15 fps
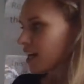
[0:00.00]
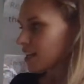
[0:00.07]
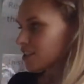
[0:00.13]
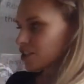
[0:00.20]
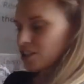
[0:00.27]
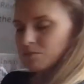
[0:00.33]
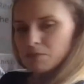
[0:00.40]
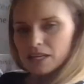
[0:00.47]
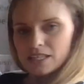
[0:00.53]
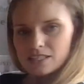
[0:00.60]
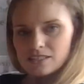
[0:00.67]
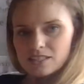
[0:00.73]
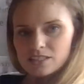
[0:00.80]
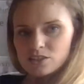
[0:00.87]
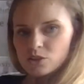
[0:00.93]
And she
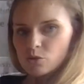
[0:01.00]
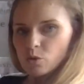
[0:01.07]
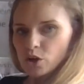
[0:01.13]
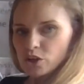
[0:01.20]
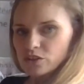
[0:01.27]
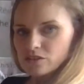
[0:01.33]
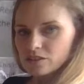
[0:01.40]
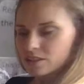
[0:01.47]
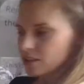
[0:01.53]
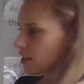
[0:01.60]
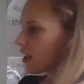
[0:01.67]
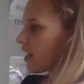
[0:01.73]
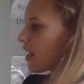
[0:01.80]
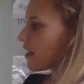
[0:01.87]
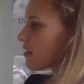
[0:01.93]
makes this quote,
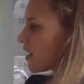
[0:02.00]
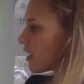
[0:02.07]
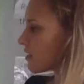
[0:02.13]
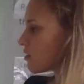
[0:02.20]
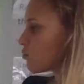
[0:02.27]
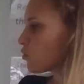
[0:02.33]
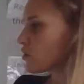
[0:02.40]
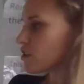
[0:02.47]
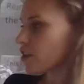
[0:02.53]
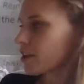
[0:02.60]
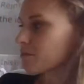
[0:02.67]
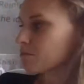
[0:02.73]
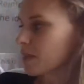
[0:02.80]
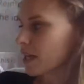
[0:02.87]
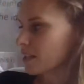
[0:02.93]
that's what
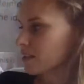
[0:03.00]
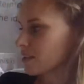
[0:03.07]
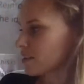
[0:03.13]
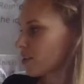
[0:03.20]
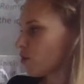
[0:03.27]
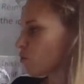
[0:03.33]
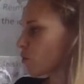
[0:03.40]
I meant